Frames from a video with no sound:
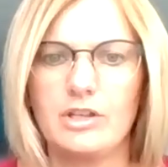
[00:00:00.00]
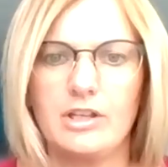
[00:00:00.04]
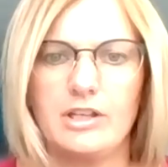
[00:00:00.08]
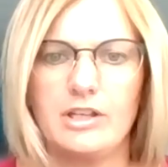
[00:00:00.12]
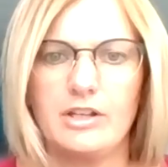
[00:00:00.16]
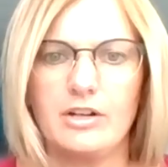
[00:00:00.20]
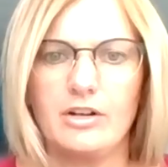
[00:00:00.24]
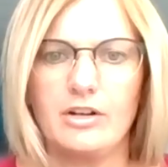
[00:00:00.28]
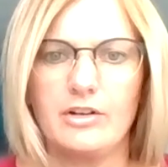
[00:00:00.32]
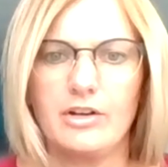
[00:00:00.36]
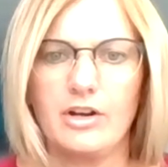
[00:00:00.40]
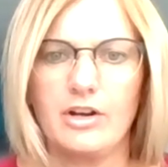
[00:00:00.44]

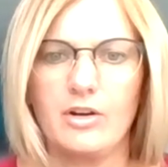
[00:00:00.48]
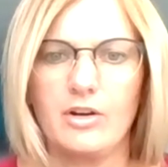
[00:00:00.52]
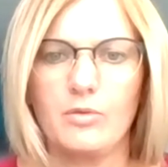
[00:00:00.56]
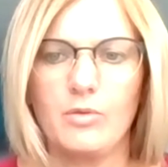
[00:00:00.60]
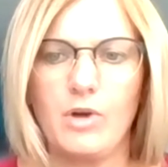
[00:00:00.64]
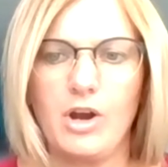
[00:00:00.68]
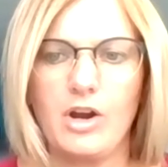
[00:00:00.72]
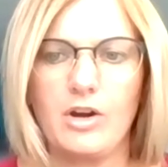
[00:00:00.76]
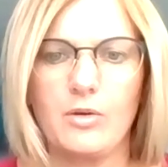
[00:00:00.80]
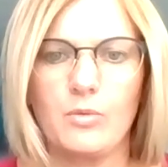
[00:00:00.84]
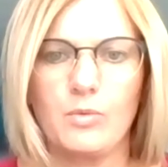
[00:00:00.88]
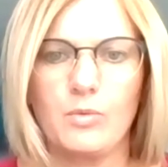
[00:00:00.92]
get on
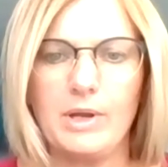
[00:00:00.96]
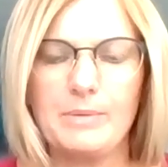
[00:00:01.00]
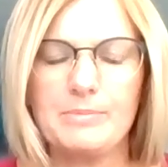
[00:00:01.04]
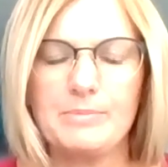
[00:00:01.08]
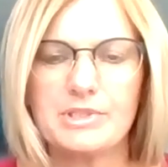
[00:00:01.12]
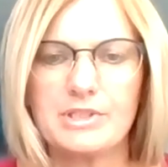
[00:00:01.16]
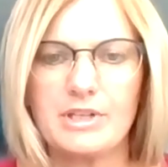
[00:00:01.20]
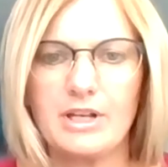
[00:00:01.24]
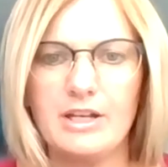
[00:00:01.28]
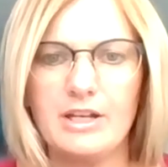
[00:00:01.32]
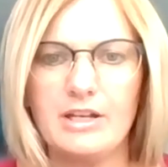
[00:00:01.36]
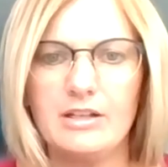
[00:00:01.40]
our
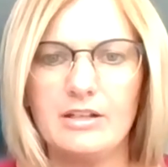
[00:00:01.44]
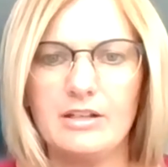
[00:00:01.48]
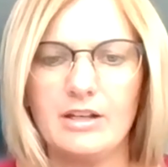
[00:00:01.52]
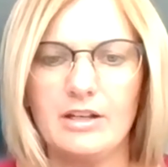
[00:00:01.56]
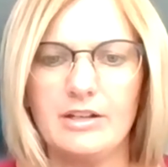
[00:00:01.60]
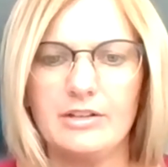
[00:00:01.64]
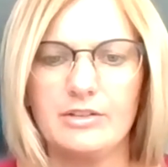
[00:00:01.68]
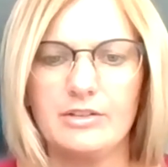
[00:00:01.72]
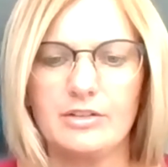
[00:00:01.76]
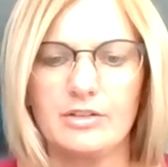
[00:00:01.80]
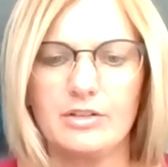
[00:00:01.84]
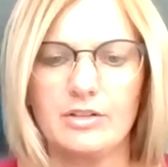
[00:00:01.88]
website
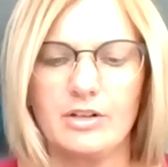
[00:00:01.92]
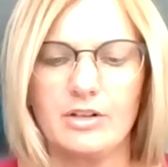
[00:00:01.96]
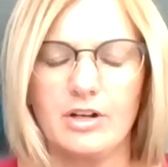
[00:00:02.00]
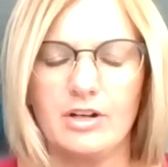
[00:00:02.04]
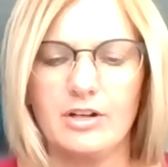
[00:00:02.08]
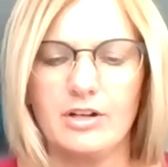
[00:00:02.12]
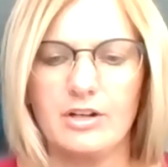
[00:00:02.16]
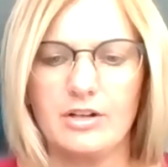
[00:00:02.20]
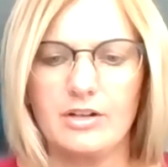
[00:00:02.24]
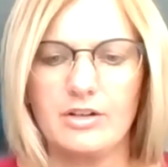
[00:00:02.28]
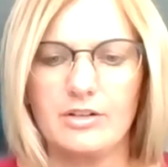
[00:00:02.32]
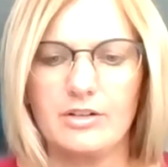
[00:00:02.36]
under
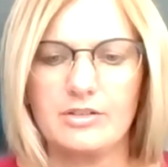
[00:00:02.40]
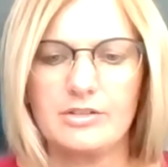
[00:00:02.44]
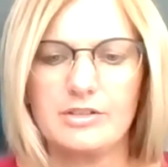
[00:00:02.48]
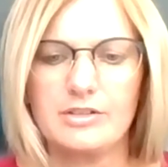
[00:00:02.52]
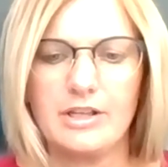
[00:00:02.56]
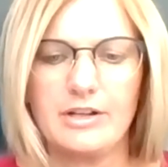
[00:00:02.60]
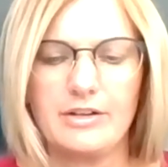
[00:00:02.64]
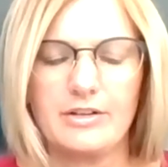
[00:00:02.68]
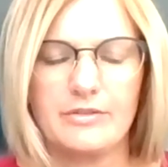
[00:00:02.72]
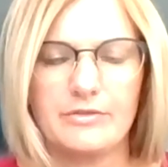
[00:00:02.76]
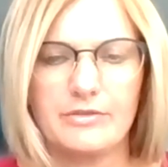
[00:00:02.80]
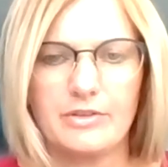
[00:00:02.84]
our
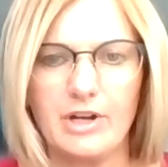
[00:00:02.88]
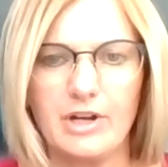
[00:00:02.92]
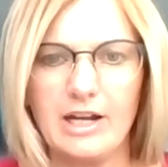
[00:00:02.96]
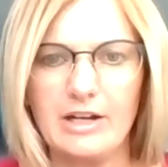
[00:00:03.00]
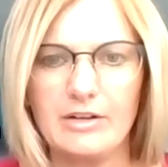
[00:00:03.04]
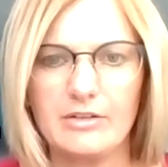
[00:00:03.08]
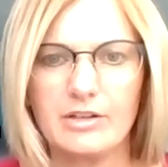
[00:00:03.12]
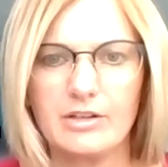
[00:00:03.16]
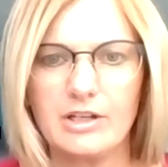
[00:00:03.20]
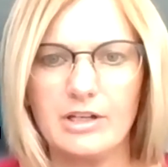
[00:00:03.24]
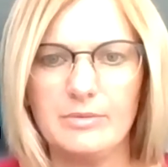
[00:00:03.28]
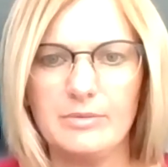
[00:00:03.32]
Center for
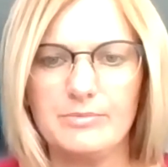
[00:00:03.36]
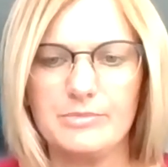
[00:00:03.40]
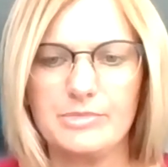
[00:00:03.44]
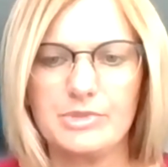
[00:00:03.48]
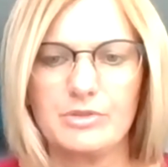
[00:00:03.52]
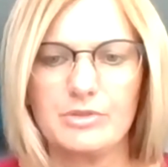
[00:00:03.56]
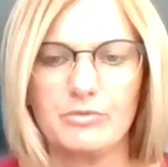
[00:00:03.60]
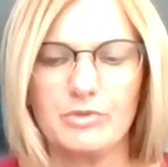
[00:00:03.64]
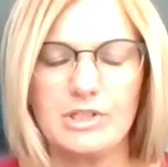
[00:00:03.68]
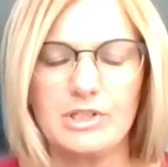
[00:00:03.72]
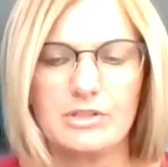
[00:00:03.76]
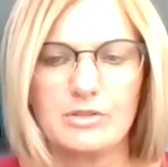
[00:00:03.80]

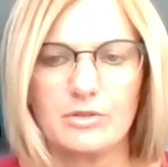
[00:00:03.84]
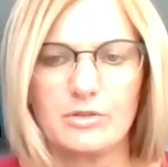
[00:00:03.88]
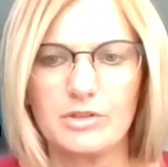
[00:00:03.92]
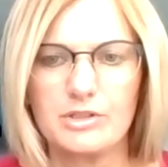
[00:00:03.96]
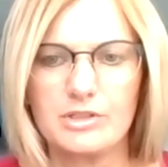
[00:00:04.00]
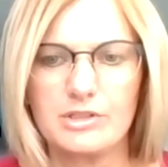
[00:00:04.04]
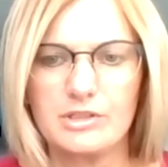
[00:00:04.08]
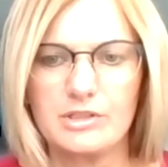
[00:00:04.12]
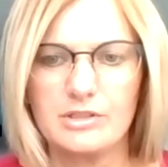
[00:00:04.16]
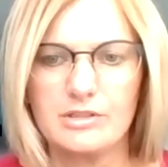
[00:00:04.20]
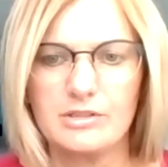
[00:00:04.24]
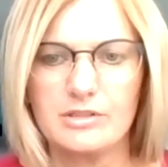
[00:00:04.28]
Outcomes
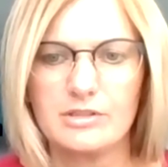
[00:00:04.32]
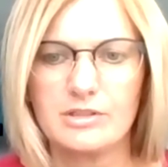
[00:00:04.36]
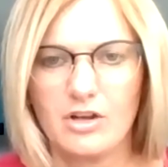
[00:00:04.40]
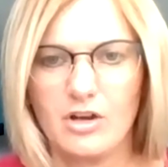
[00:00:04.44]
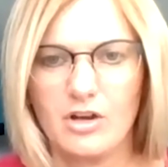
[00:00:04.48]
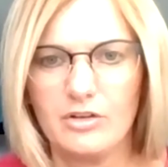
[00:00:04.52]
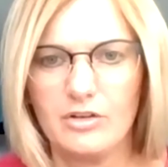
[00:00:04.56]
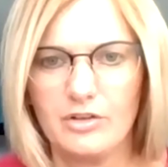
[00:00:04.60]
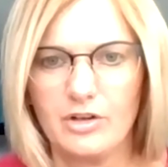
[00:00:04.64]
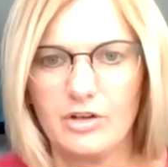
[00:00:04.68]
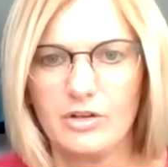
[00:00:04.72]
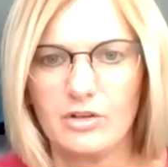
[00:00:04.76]
Resources
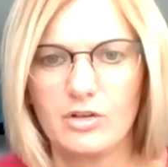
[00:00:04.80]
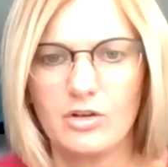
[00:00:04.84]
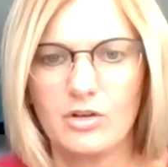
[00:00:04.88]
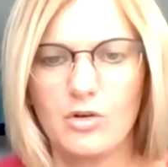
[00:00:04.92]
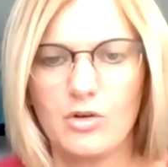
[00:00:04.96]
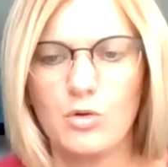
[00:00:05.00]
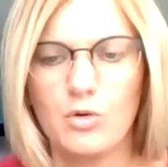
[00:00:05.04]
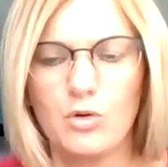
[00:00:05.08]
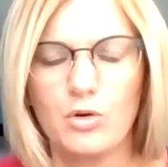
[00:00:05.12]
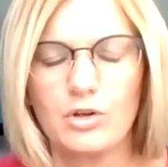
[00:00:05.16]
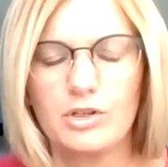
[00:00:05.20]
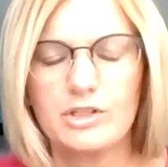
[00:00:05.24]
called our core